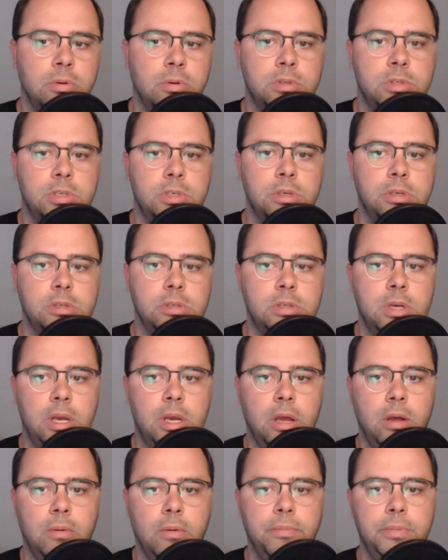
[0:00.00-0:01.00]
to
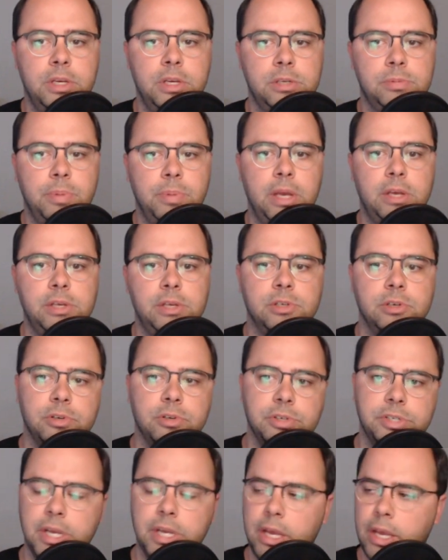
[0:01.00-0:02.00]
help these
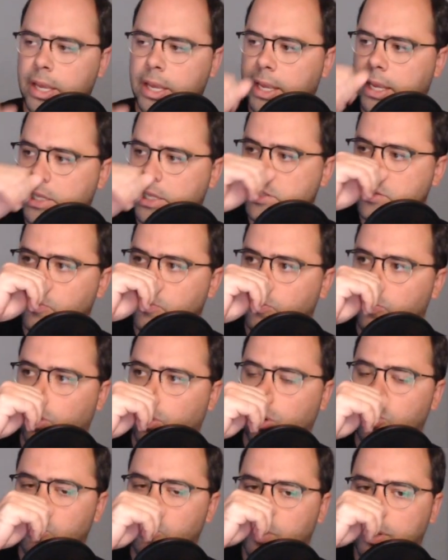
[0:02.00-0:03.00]
Pacers get some
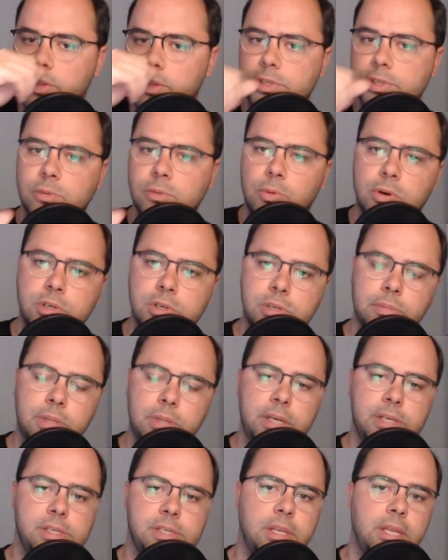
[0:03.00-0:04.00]
road wins? What are some
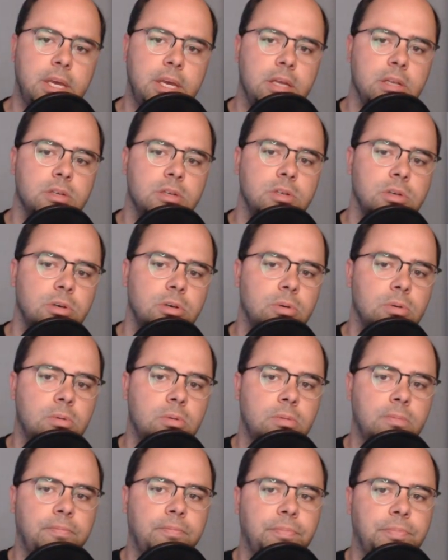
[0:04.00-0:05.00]
things that they can do
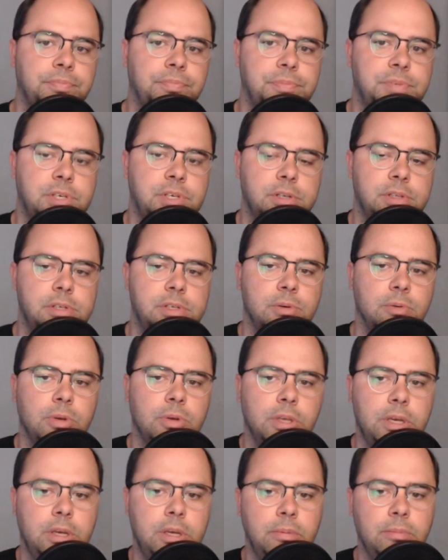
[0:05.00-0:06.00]
to
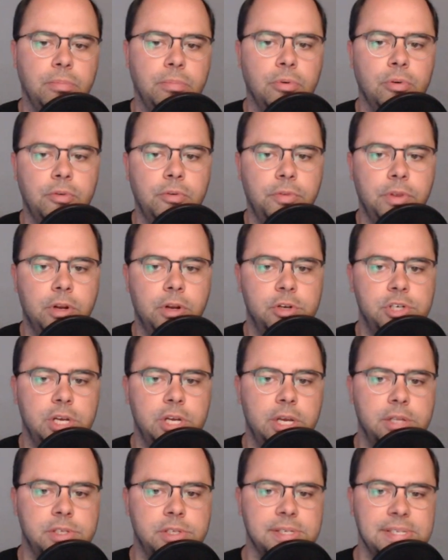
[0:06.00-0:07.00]
really improve their
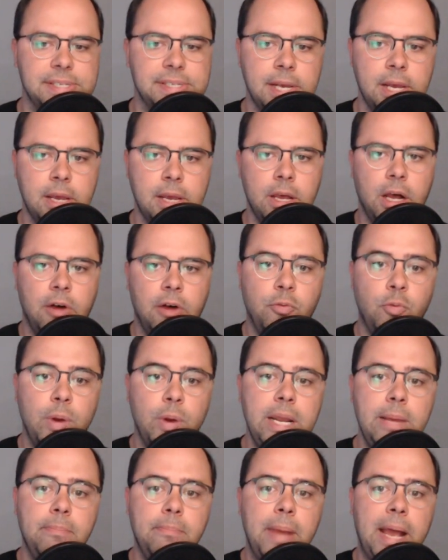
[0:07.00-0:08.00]
chances of
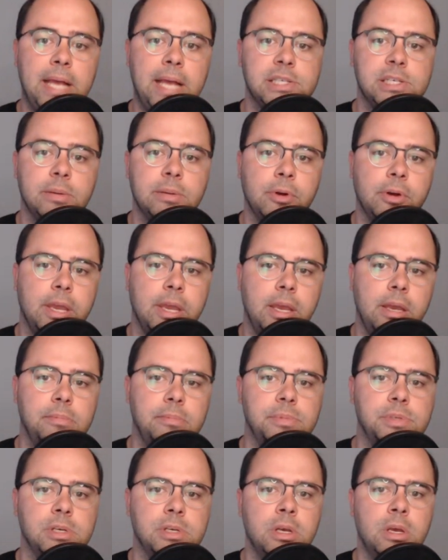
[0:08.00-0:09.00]
winning basketball
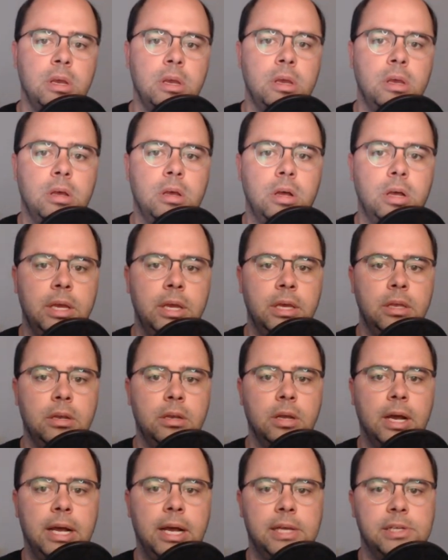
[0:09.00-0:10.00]
games in
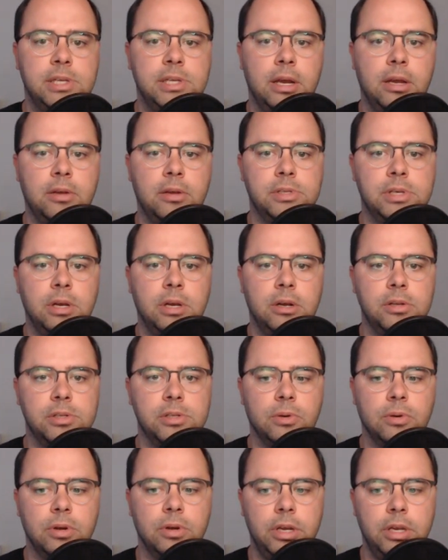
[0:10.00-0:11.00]
hostile
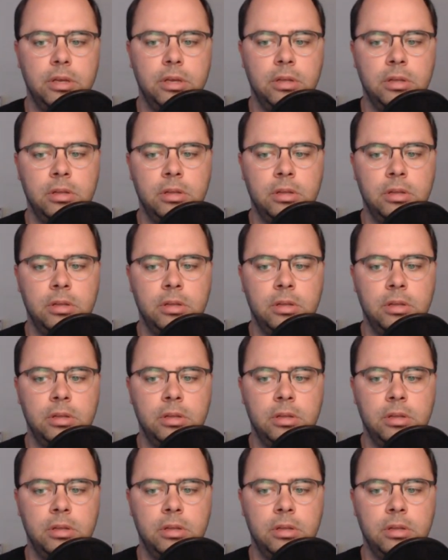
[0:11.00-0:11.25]
territory